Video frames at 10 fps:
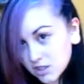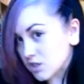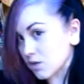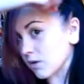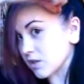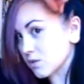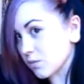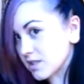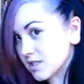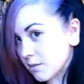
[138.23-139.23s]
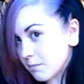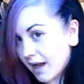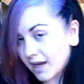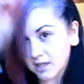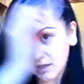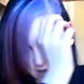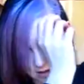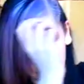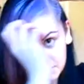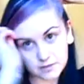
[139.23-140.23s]
So you want to twist it back and
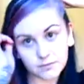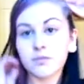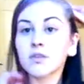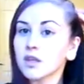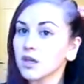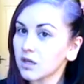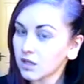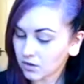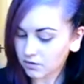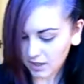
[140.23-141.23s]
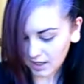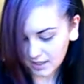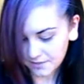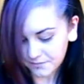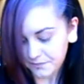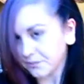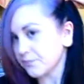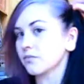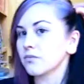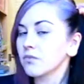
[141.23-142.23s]
up. Okay?
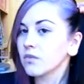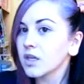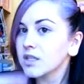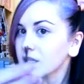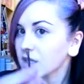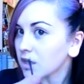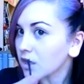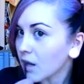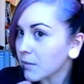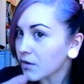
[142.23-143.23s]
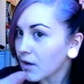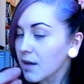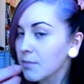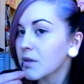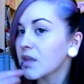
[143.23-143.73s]
Take your Kirby grip.